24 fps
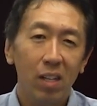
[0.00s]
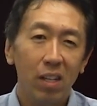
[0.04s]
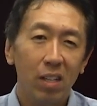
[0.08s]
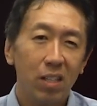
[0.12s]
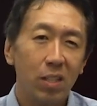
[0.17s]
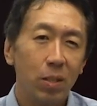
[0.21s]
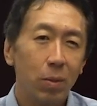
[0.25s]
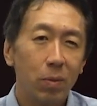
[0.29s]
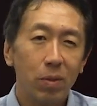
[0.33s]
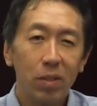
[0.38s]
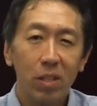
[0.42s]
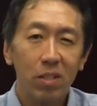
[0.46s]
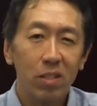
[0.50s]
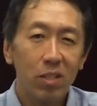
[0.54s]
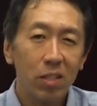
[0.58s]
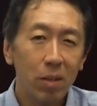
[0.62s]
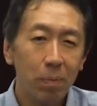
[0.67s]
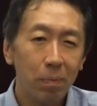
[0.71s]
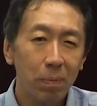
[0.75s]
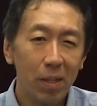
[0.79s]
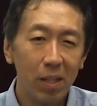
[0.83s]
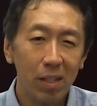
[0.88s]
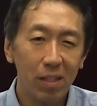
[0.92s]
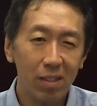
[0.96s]
So we just
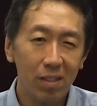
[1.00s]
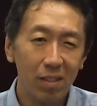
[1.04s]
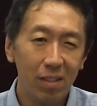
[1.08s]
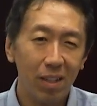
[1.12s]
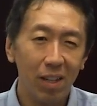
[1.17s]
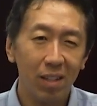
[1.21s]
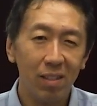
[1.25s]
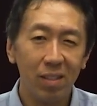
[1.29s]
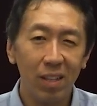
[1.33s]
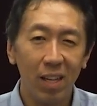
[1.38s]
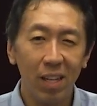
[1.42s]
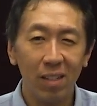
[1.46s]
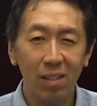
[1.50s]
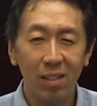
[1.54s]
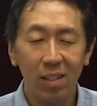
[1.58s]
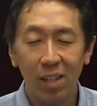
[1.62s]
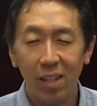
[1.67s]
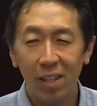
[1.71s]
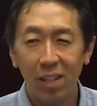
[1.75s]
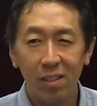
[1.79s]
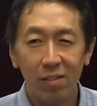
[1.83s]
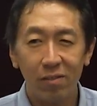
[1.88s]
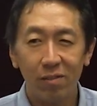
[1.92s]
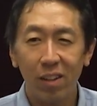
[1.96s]
ship it, and then
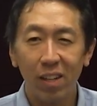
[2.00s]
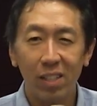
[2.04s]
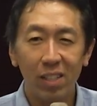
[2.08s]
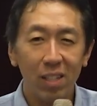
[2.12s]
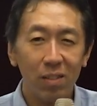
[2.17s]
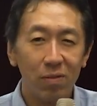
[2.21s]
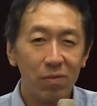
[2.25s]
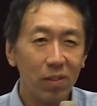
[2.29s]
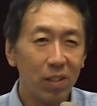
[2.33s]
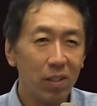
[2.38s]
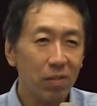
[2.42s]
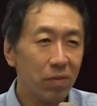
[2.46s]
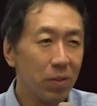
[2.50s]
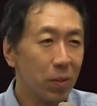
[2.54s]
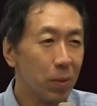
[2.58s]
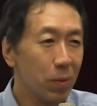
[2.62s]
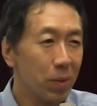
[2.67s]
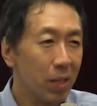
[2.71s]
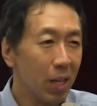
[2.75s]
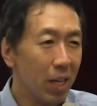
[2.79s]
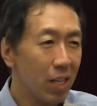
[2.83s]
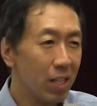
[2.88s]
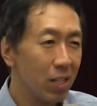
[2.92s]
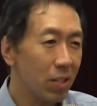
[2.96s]
run it for a few
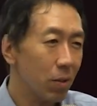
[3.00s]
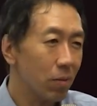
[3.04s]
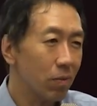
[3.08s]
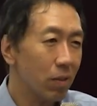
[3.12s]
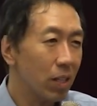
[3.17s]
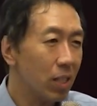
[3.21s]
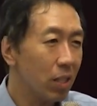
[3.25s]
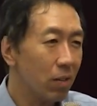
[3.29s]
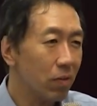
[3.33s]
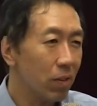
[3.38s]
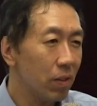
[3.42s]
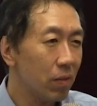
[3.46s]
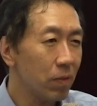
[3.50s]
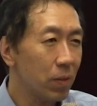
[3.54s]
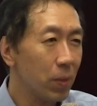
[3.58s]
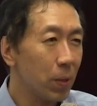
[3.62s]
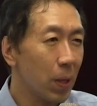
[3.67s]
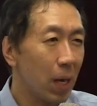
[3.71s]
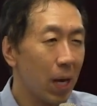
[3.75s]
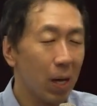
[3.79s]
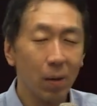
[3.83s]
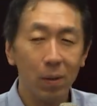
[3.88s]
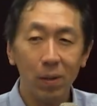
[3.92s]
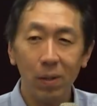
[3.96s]
days or run it for a
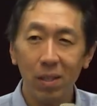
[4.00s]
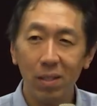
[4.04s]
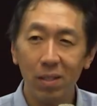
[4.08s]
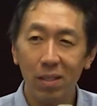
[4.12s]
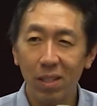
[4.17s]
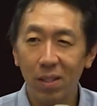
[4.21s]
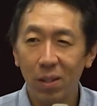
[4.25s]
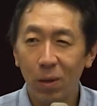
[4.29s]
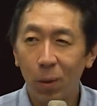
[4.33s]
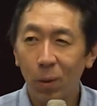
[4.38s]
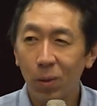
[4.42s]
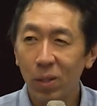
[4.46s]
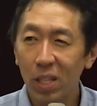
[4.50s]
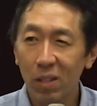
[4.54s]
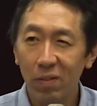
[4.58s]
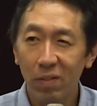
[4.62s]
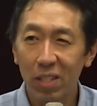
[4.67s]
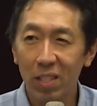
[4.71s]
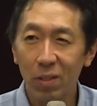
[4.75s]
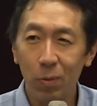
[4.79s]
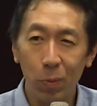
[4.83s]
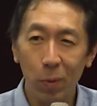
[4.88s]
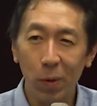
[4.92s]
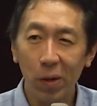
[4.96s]
few hours, and only if
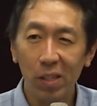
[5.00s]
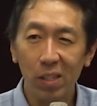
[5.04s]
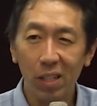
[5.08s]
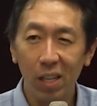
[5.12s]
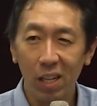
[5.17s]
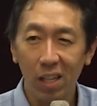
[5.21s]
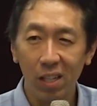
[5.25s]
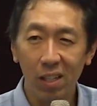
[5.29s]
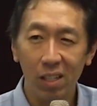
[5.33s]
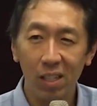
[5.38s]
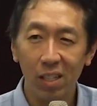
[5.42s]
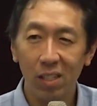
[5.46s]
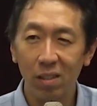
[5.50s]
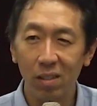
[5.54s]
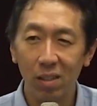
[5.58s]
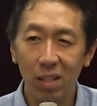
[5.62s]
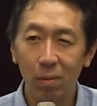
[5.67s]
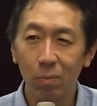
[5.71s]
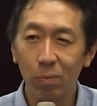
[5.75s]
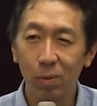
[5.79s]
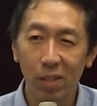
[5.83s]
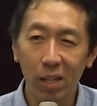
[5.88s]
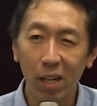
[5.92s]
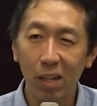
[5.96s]
it's working in,
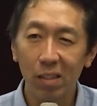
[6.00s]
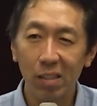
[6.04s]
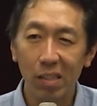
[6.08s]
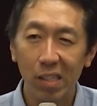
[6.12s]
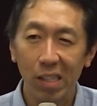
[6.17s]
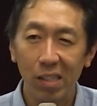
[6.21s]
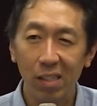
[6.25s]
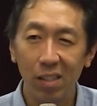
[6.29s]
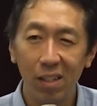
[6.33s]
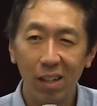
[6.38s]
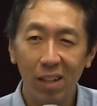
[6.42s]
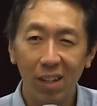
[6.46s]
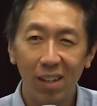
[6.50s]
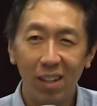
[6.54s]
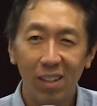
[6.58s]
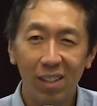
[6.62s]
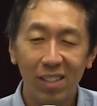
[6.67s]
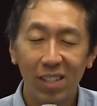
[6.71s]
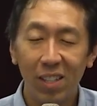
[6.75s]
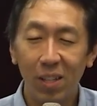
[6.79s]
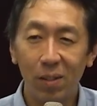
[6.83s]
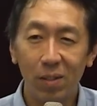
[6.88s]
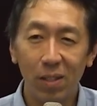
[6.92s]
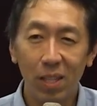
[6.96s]
in production,
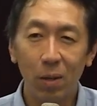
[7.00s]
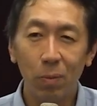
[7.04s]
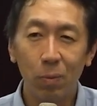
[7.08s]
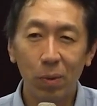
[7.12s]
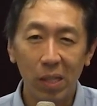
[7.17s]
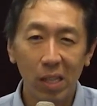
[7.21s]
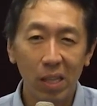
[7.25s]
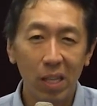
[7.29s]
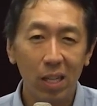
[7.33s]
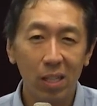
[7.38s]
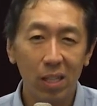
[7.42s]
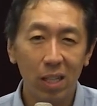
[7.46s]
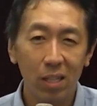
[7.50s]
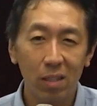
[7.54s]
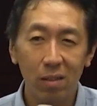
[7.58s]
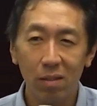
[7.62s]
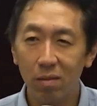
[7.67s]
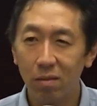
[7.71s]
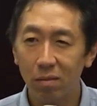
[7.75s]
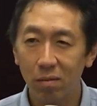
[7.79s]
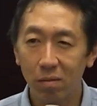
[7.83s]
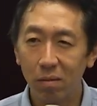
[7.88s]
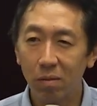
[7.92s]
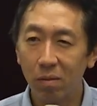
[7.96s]
you know, then we let it
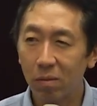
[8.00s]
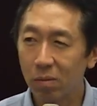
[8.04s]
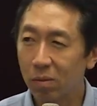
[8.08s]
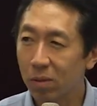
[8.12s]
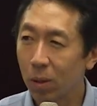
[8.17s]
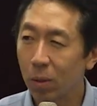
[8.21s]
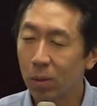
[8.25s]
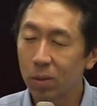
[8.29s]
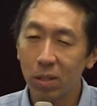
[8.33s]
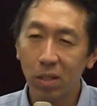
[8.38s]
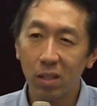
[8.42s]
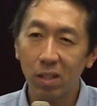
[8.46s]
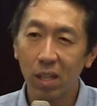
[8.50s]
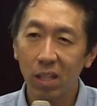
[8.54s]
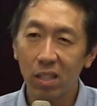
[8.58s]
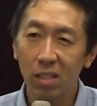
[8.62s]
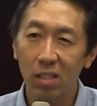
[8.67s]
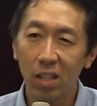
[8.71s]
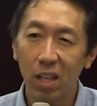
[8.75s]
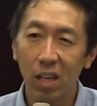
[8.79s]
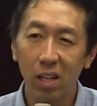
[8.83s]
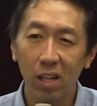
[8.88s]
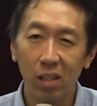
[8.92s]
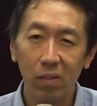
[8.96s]
go to the
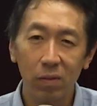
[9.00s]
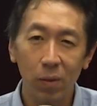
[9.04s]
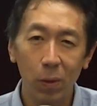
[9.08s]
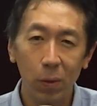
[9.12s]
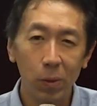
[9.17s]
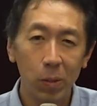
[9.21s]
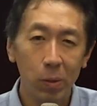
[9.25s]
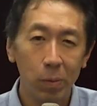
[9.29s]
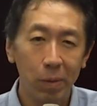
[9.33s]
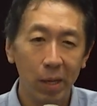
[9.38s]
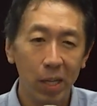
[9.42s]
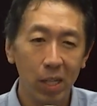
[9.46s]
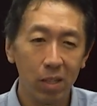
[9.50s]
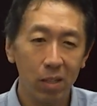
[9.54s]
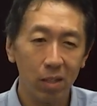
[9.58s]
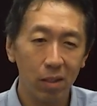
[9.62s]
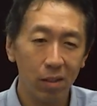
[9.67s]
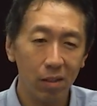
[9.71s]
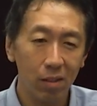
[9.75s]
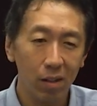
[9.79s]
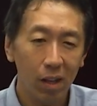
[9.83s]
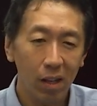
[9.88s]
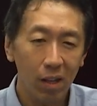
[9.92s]
next layer of automation.